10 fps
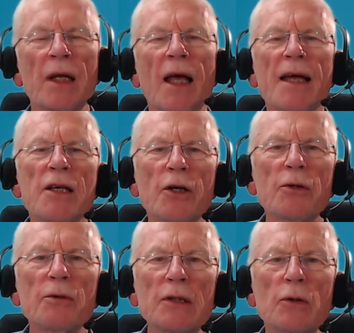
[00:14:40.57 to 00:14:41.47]
I
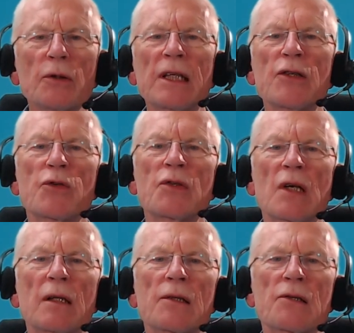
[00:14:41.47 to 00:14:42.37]
know the audience
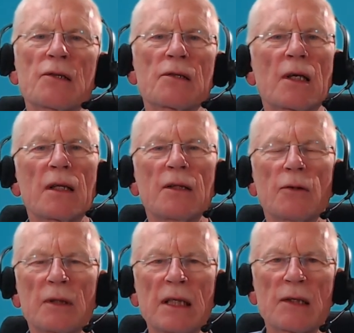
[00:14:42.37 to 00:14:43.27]
results, the
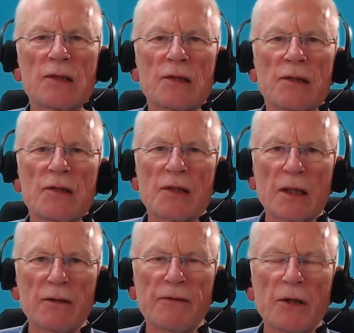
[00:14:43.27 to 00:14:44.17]
audience is
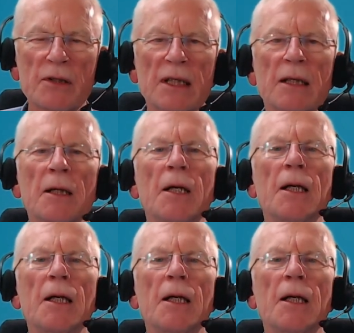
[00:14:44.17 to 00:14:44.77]
still voting,